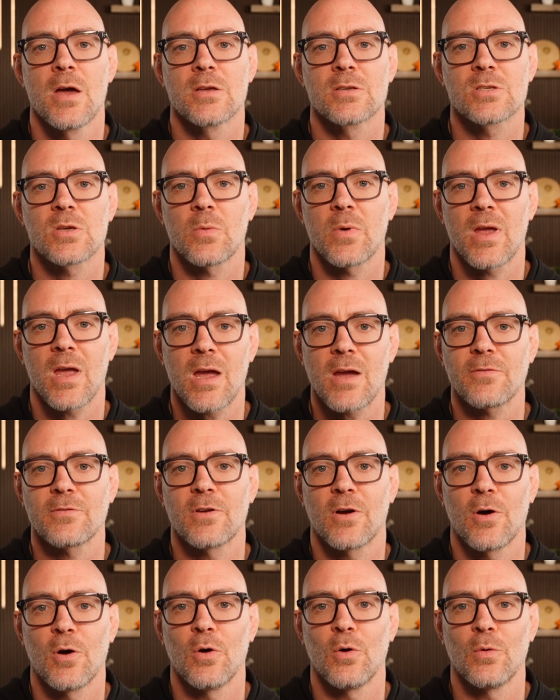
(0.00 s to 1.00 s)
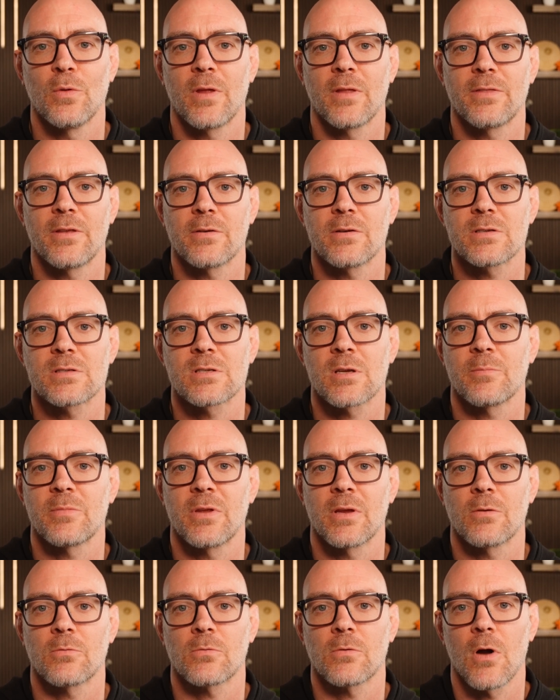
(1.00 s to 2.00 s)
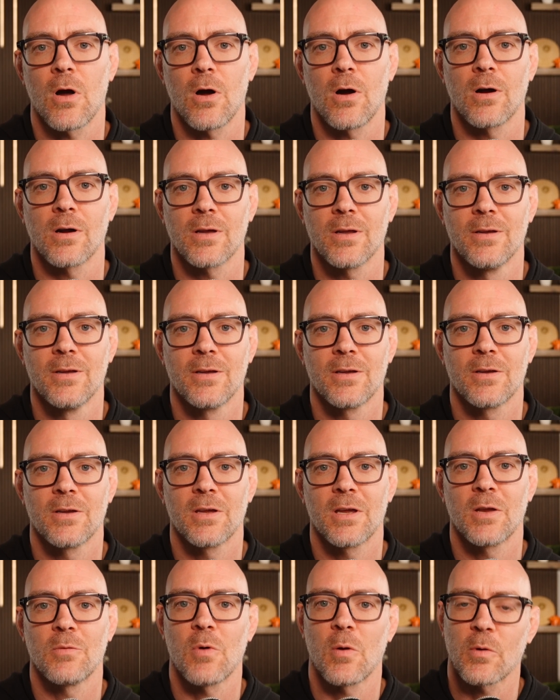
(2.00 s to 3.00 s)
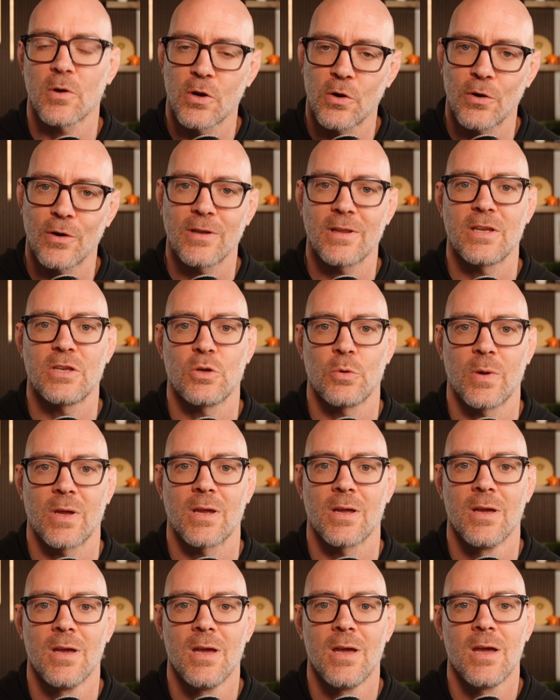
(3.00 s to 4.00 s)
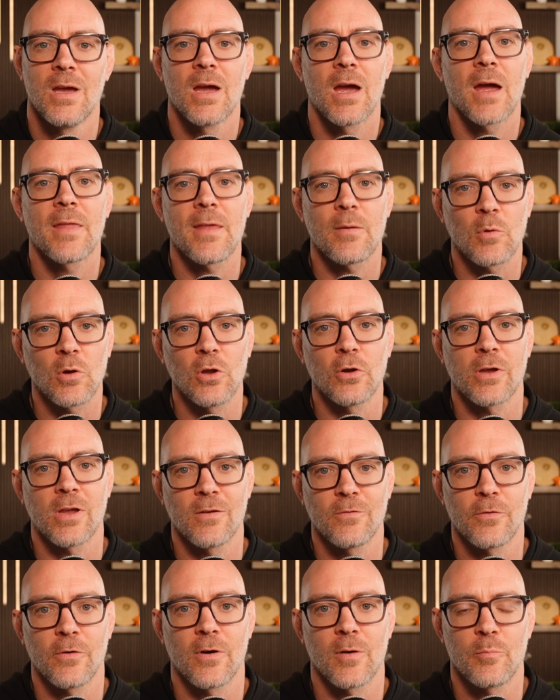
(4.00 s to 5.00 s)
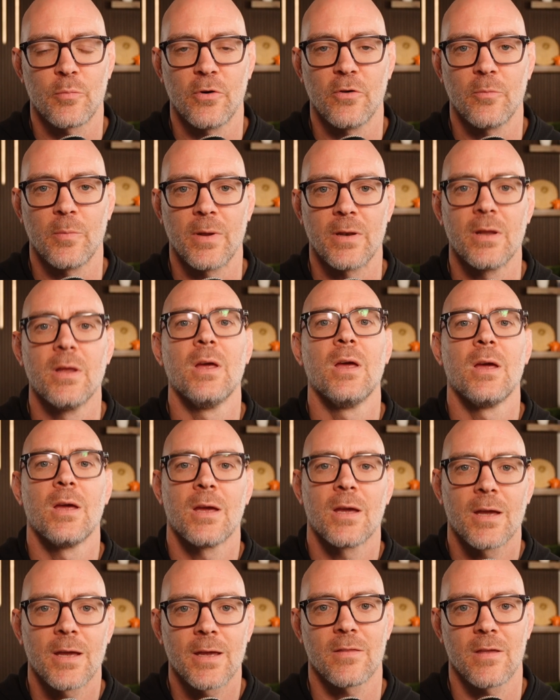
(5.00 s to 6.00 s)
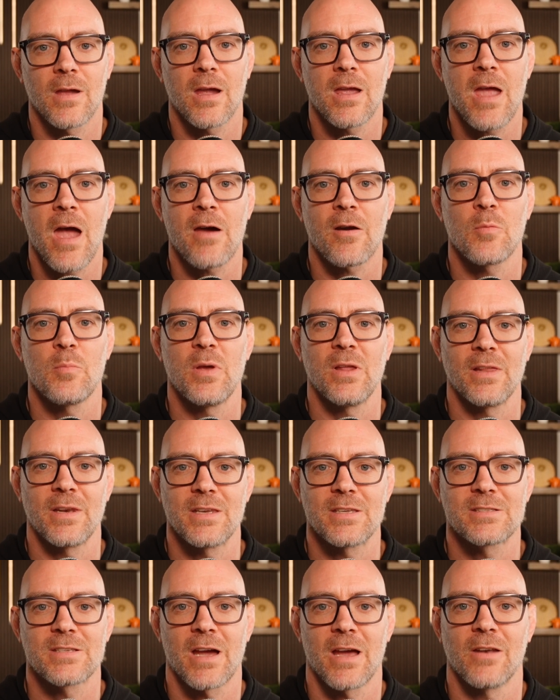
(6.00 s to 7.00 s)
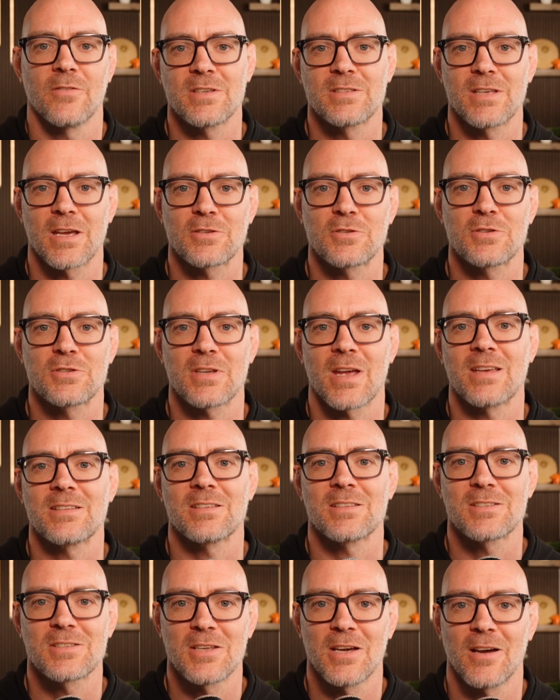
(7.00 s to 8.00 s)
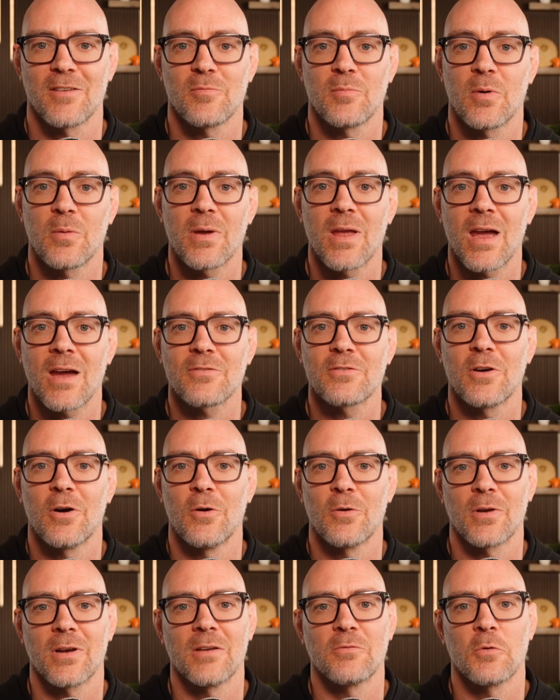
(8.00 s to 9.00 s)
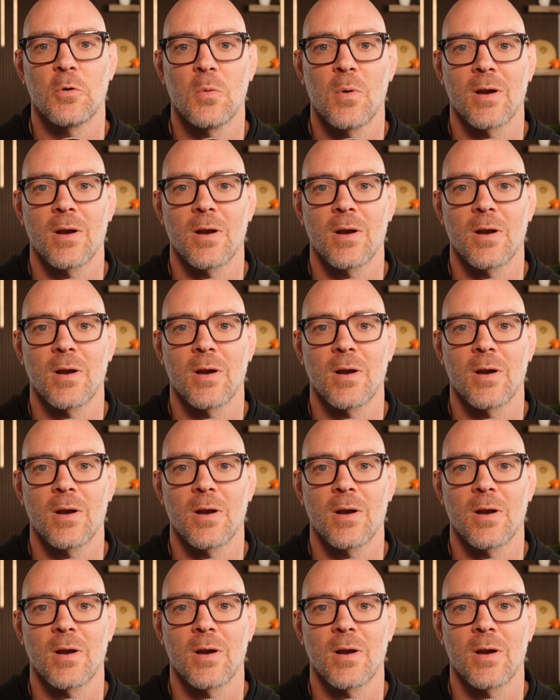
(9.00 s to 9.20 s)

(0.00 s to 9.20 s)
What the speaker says: So we have to own that there is something wrong in what we're currently doing and that we're looking for an improvement. The accountability side of this exercise is tough, but we have to own it if we